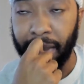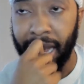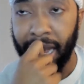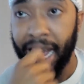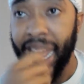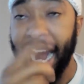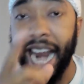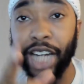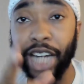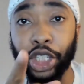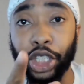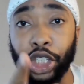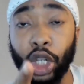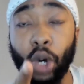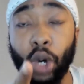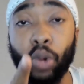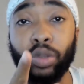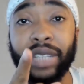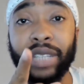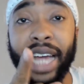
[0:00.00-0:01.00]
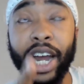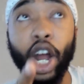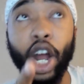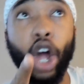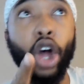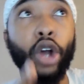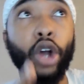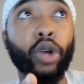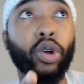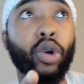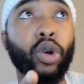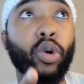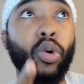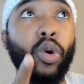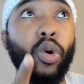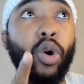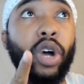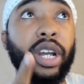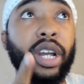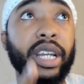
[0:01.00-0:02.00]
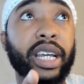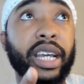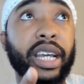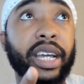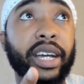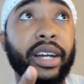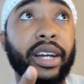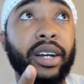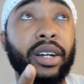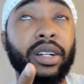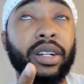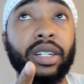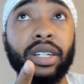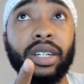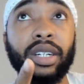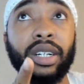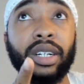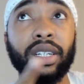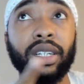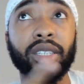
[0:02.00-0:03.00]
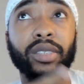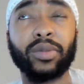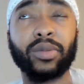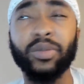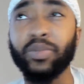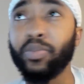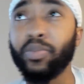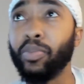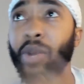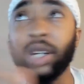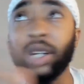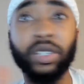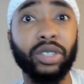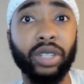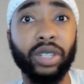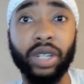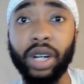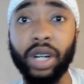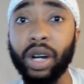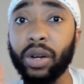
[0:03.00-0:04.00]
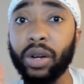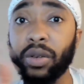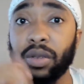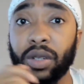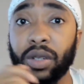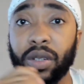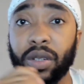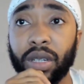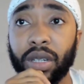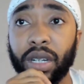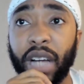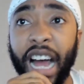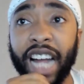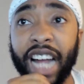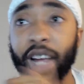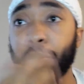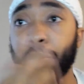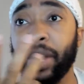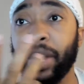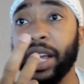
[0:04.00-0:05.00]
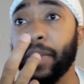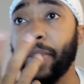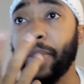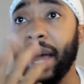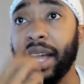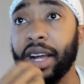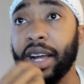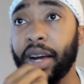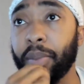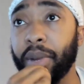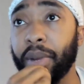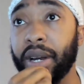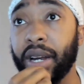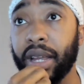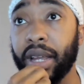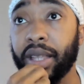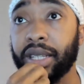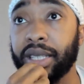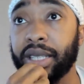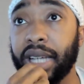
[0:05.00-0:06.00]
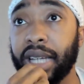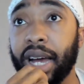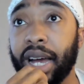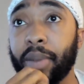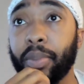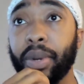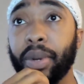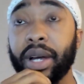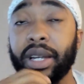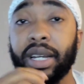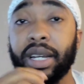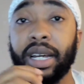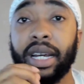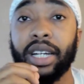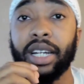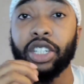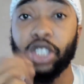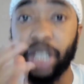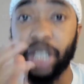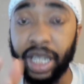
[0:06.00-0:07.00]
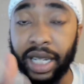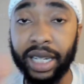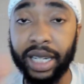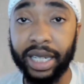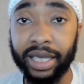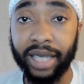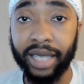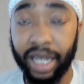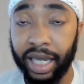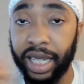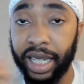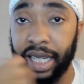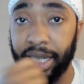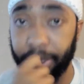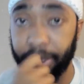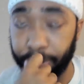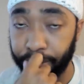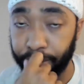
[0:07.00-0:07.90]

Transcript: And I showed that article on here months ago. I could bring it back up another time, but chicken is clean.